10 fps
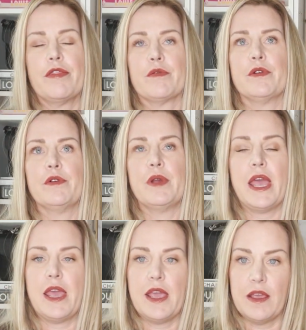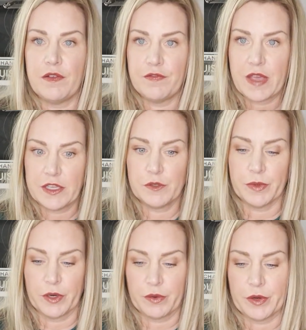through a
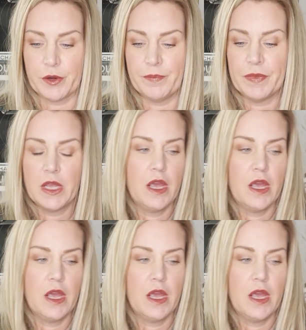Facebook group.